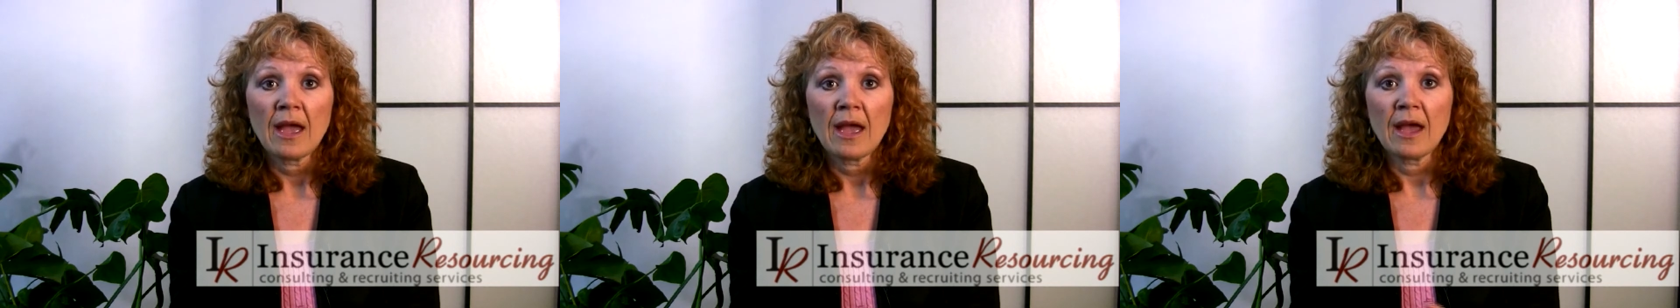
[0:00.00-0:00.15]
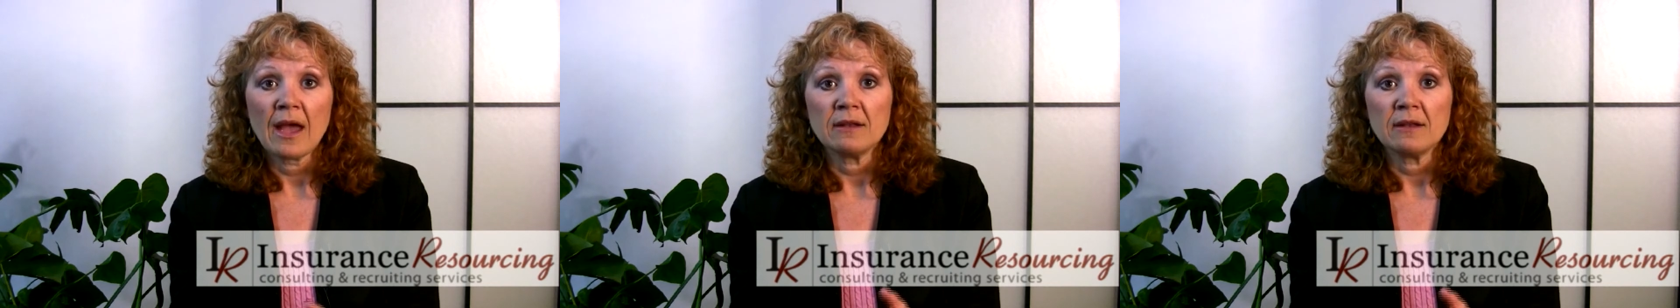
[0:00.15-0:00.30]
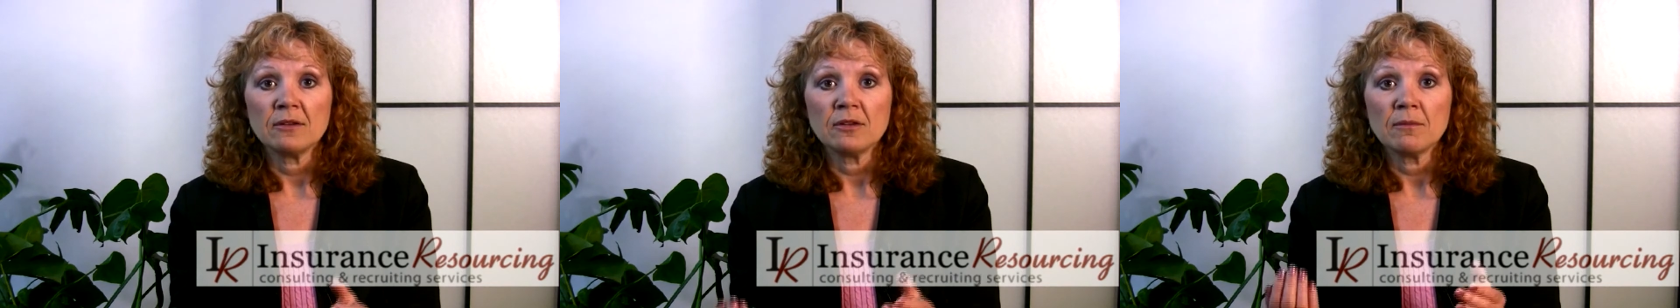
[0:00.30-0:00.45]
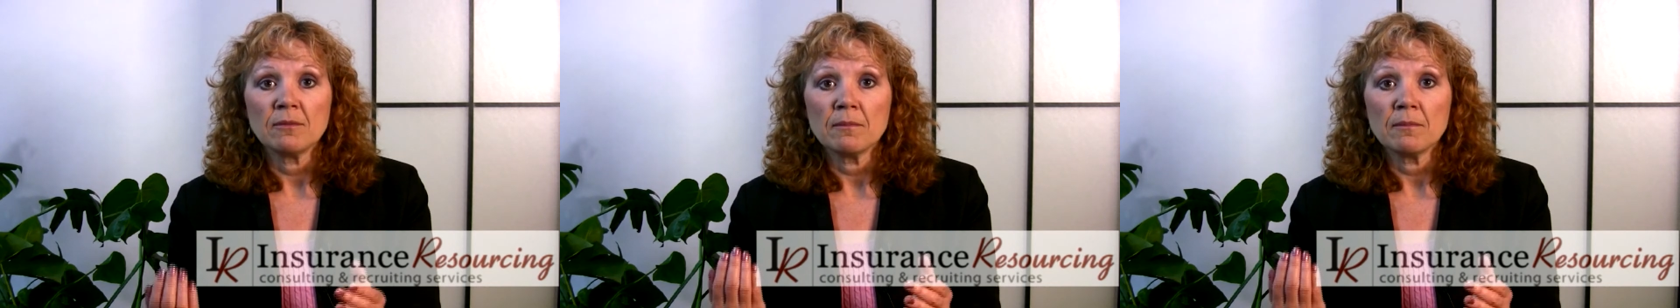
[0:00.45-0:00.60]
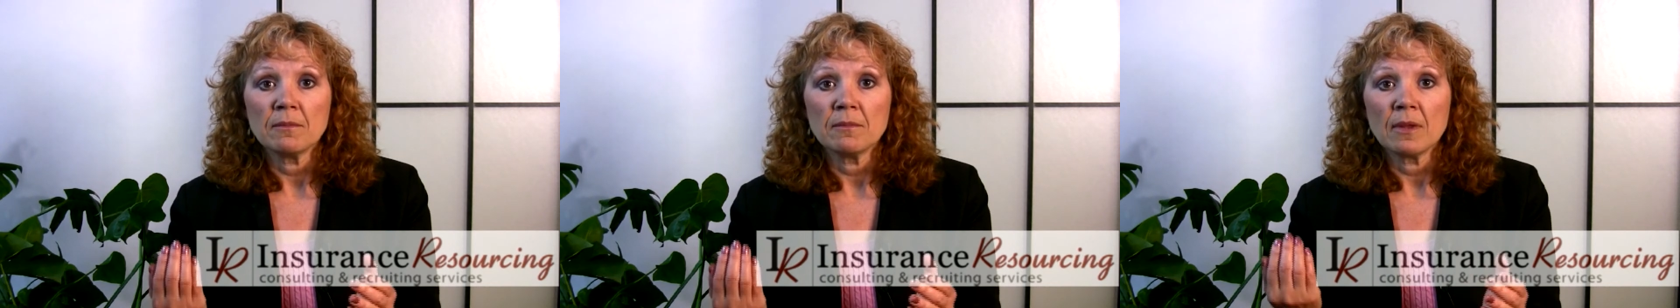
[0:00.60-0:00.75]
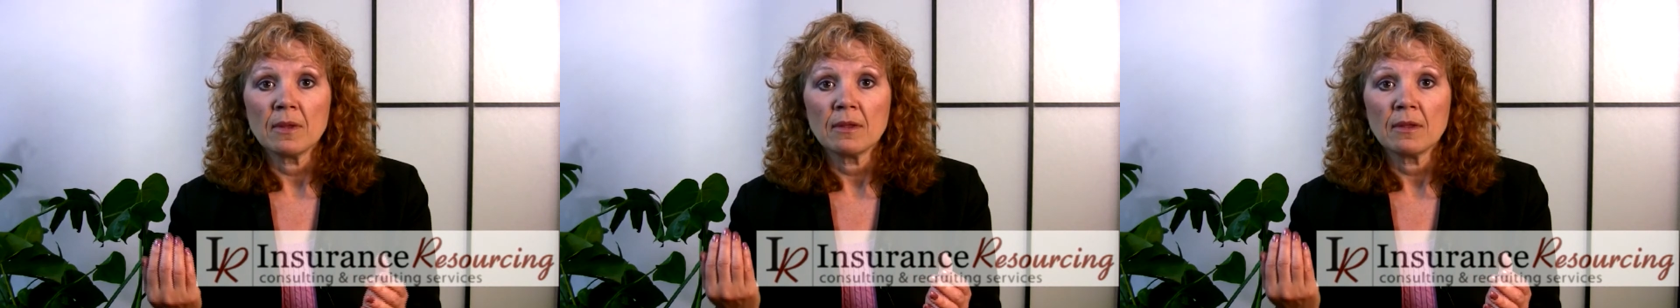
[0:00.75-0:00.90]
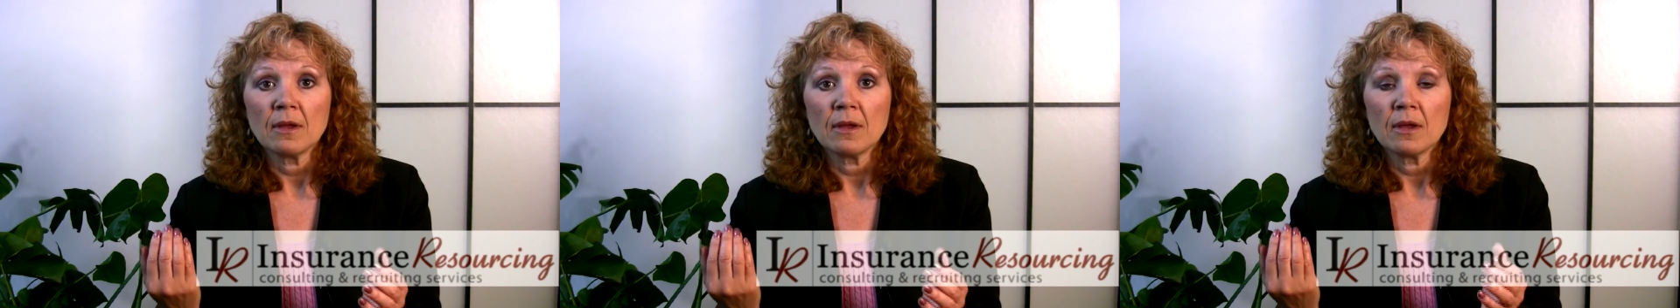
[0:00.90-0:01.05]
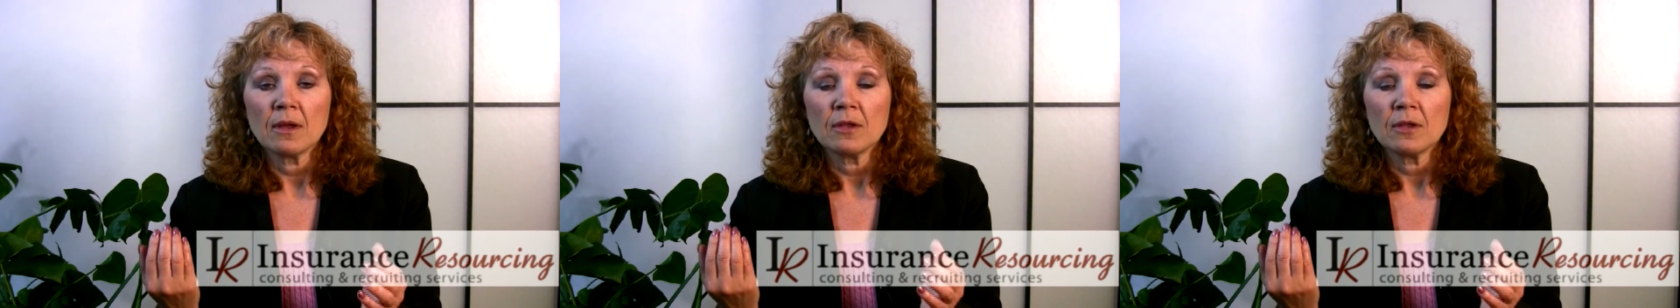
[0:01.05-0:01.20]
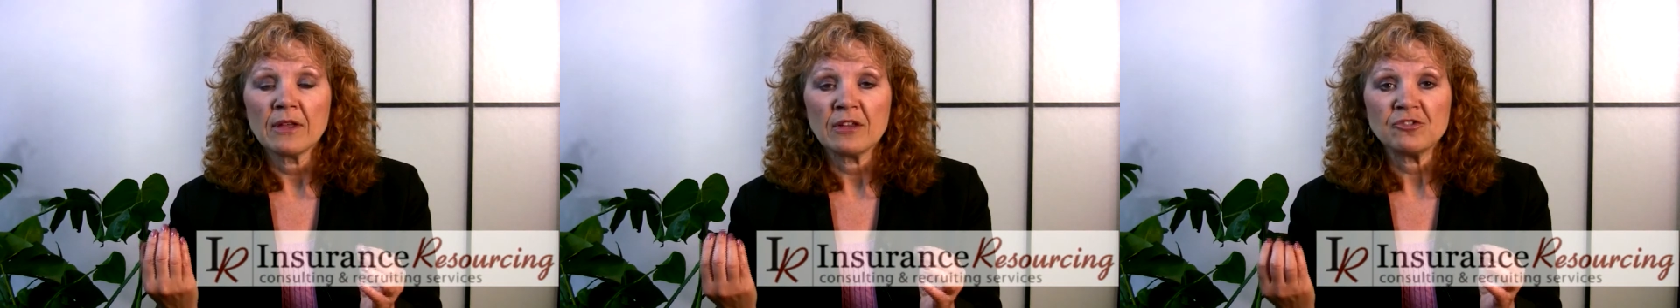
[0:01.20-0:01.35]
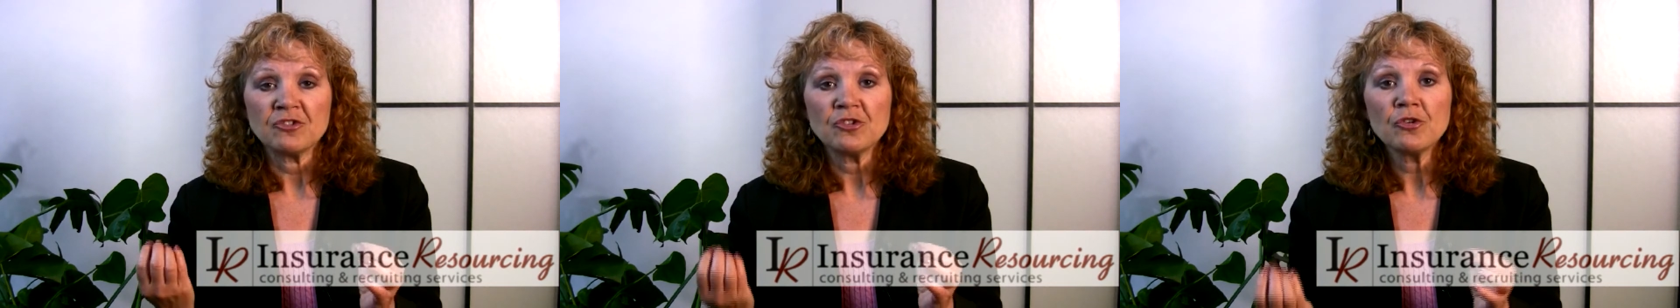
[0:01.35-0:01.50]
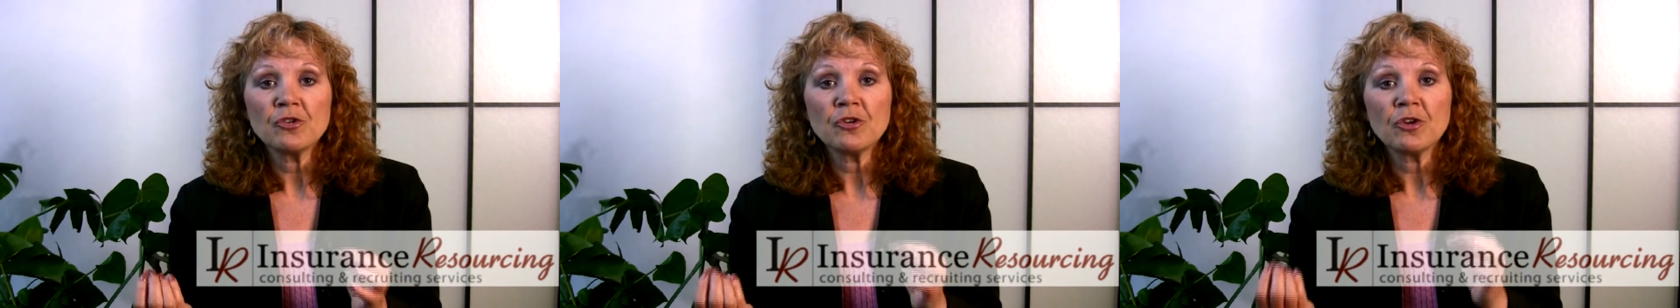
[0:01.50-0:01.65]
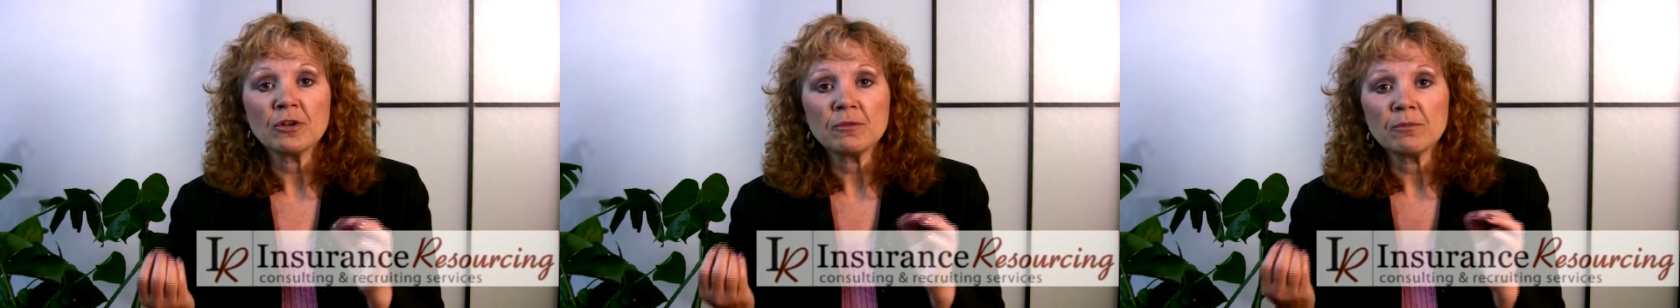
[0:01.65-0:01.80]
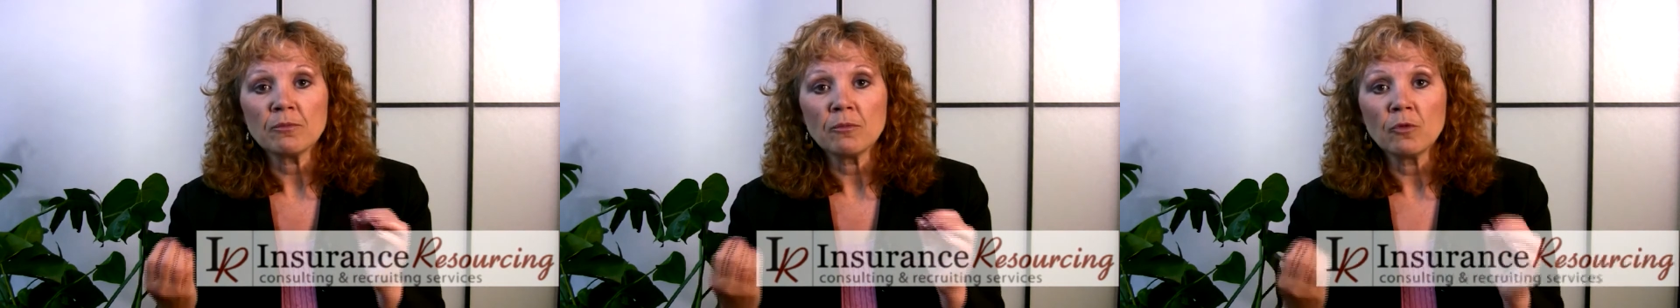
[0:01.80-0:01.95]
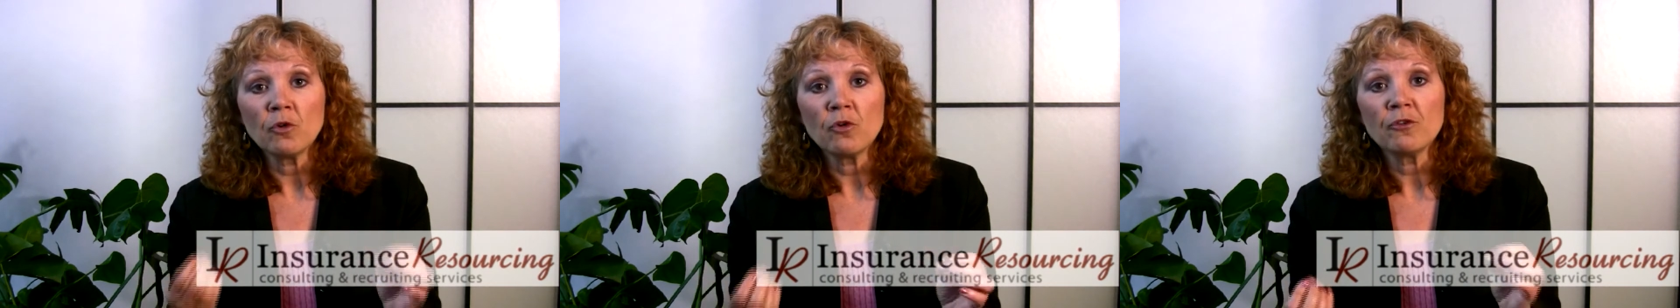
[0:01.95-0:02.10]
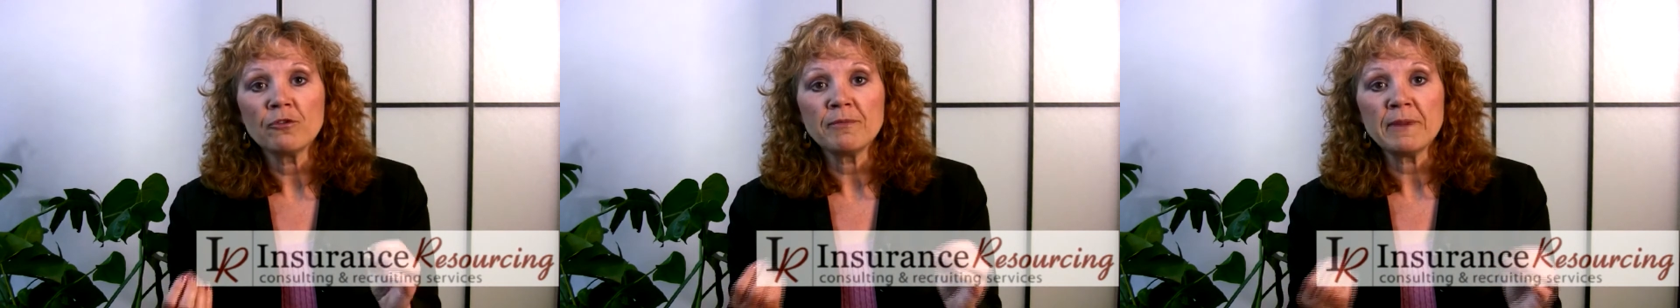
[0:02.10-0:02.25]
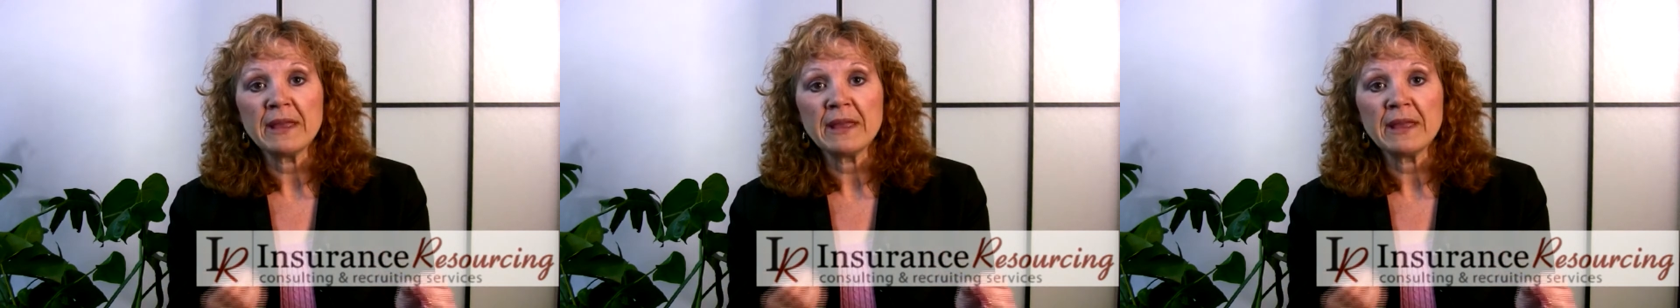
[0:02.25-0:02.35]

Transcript: and that you could move